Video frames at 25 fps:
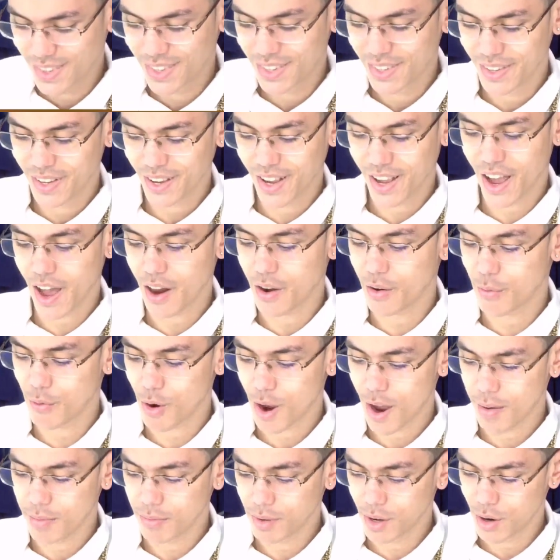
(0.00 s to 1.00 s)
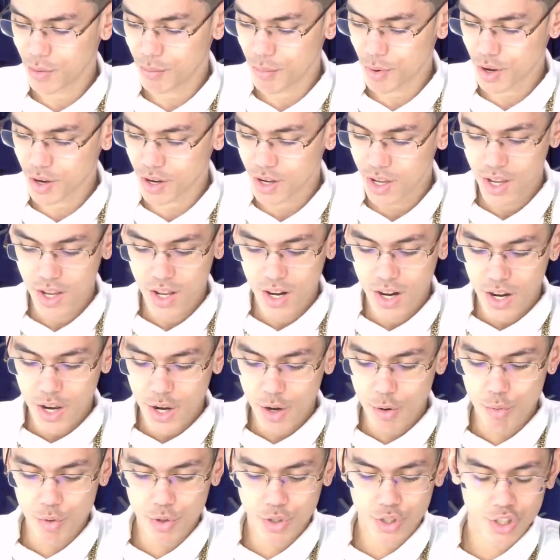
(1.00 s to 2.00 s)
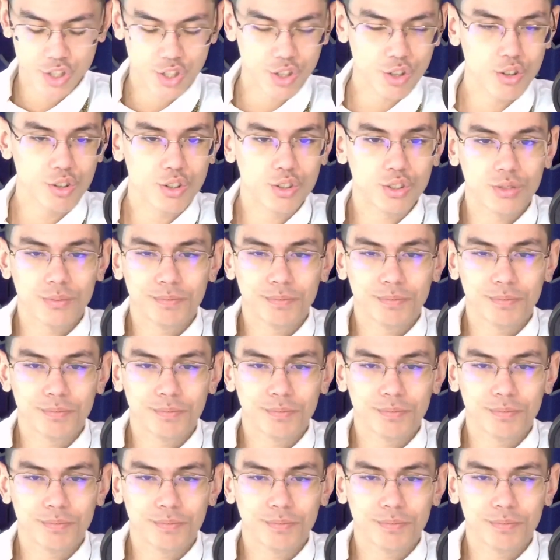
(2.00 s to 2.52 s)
kind of rhyme there, but it was still.